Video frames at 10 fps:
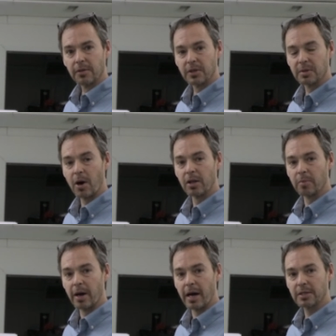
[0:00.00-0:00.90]
The smaller
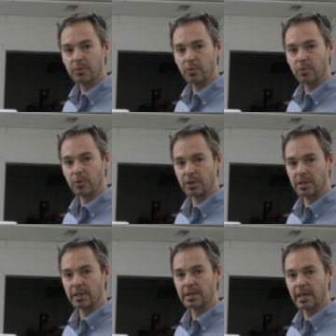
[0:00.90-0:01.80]
box, which is
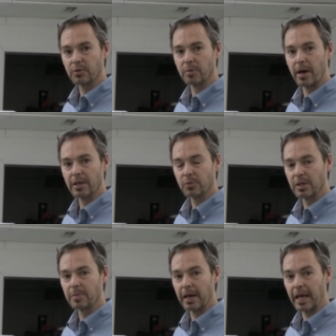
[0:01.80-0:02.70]
the accessory box,
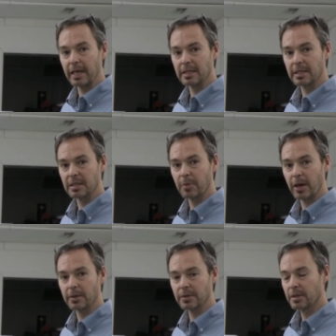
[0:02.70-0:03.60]
weighs about 86
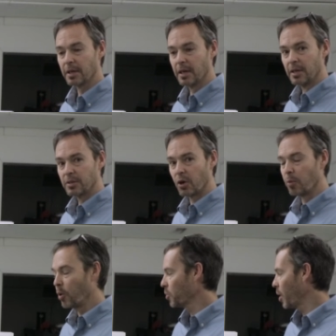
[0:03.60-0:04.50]
pounds. So
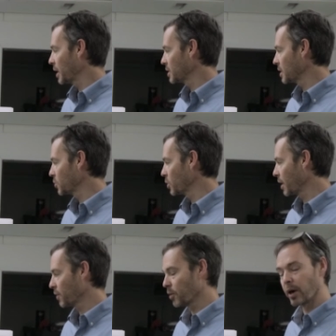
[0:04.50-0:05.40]
both boxes, we
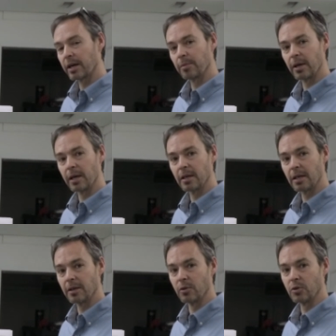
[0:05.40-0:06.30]
definitely recommend
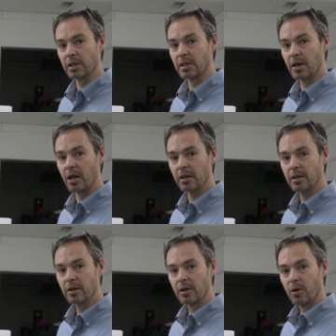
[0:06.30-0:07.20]
either using a dolly
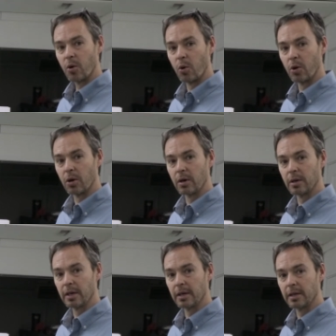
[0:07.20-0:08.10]

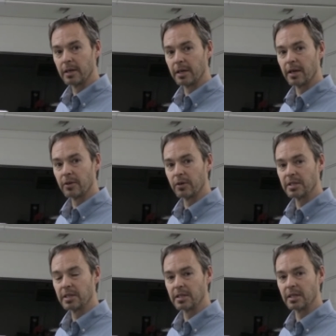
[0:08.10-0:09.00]
or uh, another
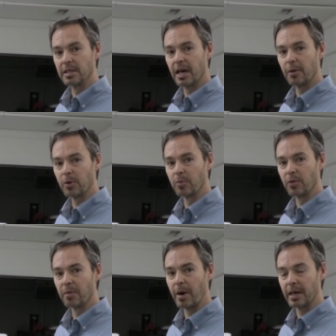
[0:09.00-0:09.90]
assistant to help you
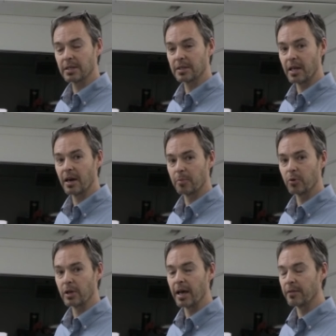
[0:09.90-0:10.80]
move the box because they are
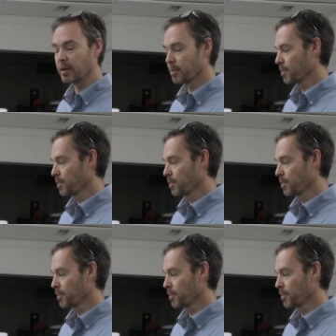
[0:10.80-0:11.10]
pretty heavy.